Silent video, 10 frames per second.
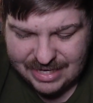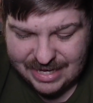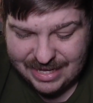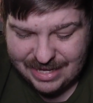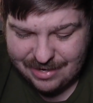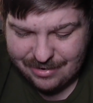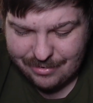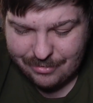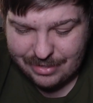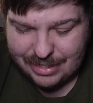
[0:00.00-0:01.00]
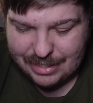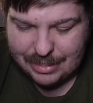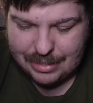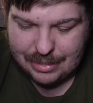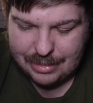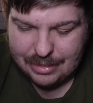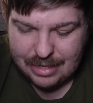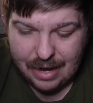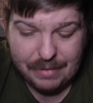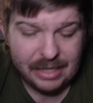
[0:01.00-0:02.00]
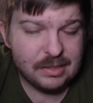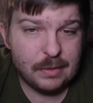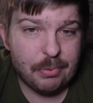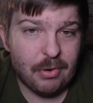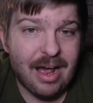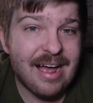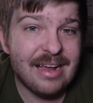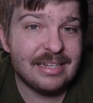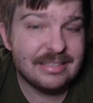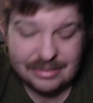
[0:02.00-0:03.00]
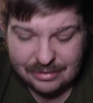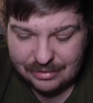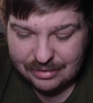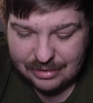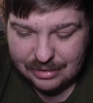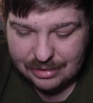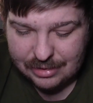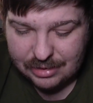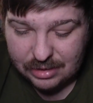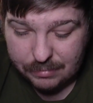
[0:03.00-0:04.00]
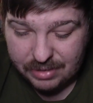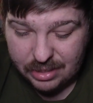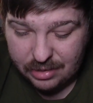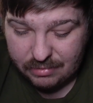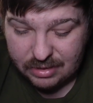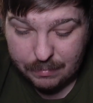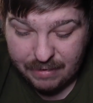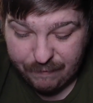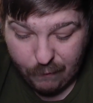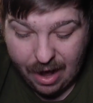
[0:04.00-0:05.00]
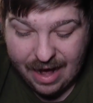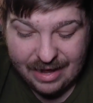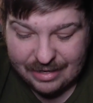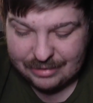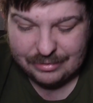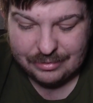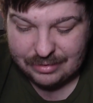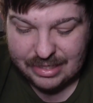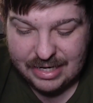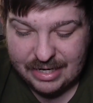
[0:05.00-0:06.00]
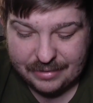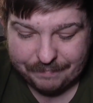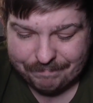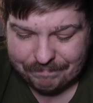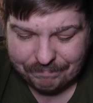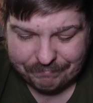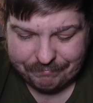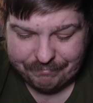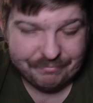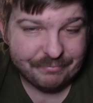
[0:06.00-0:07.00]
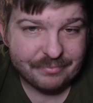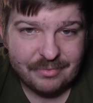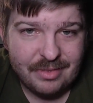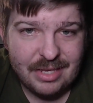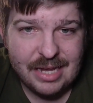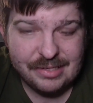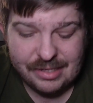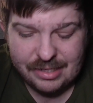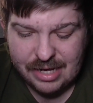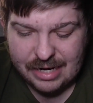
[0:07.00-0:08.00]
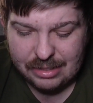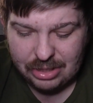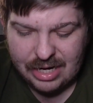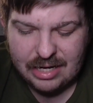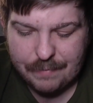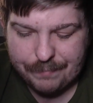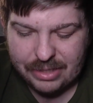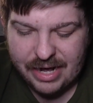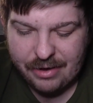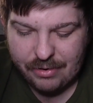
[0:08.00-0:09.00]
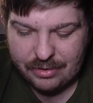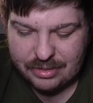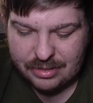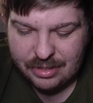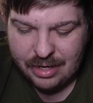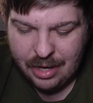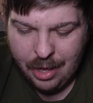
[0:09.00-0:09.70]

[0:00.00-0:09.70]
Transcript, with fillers: you know, I'm not surprised to be to be frank. Like, I think you had a lot of complainers